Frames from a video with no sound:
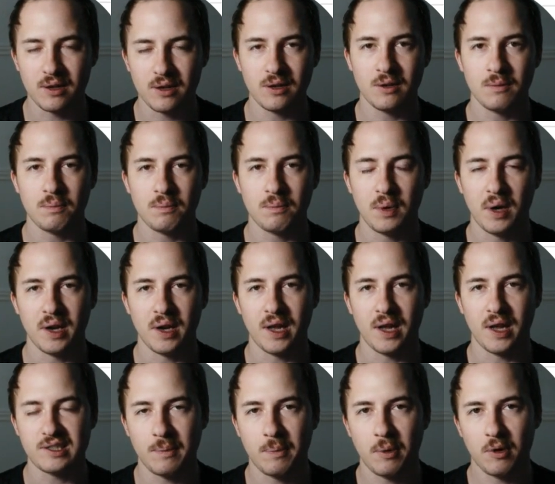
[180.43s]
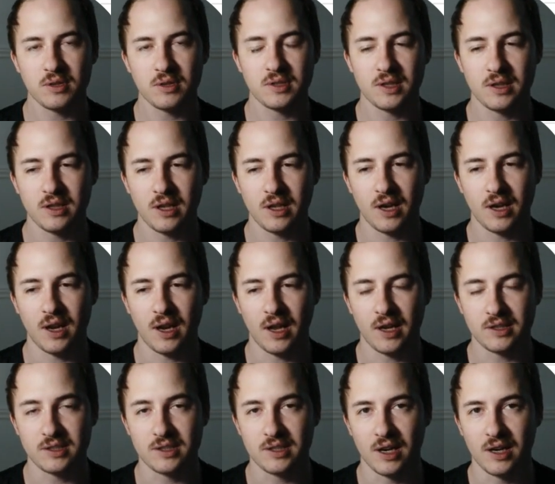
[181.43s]
but as a person that has
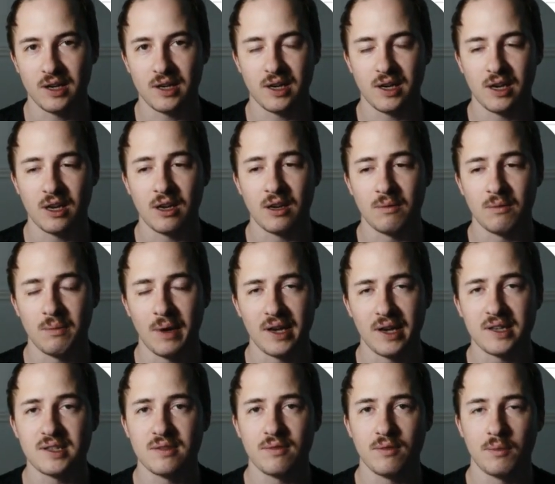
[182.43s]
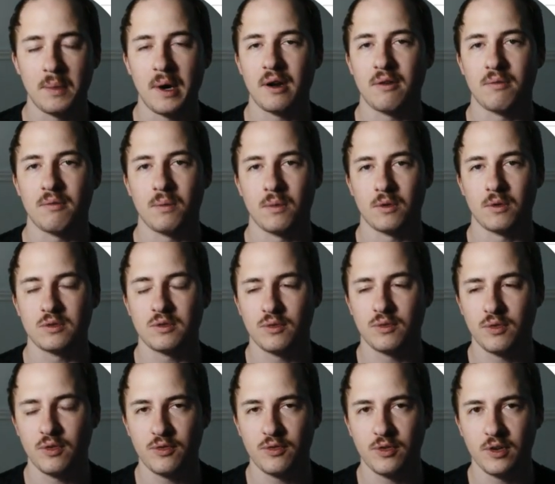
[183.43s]
done a massive amount of merchant
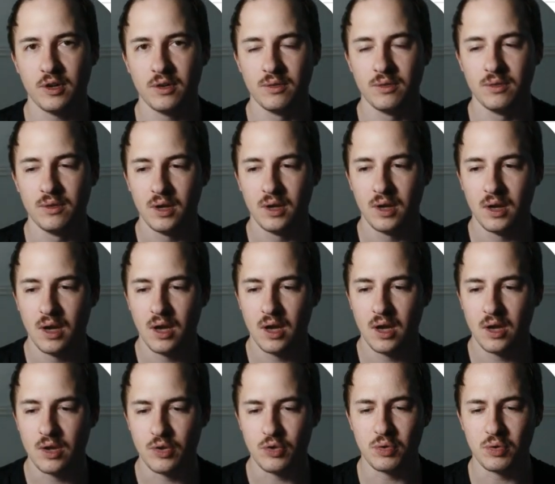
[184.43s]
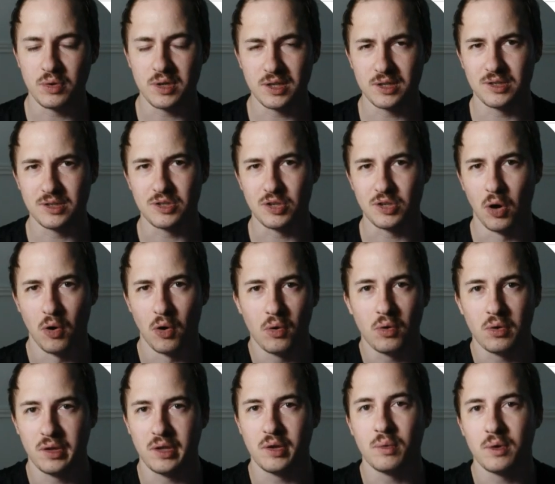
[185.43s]
fulfilled, you can
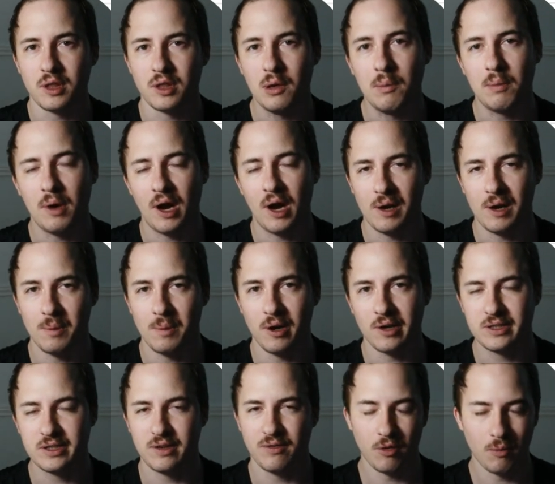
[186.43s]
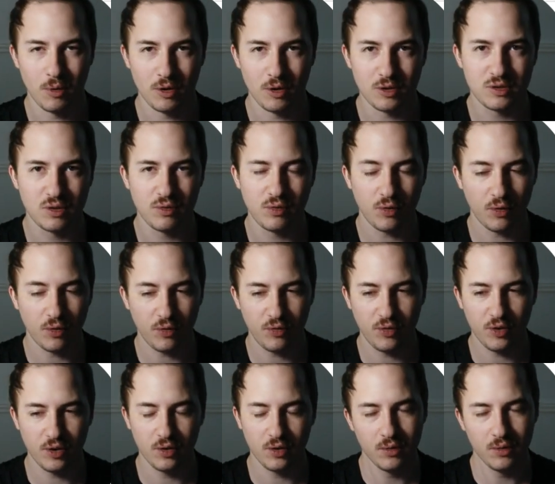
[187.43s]
totally win the buy box of your merchant
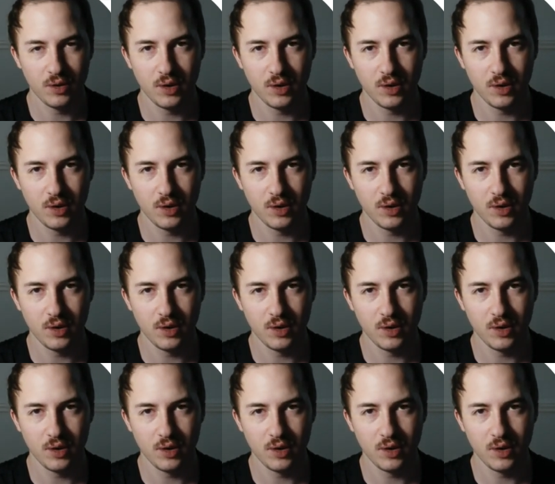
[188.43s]
fulfilled.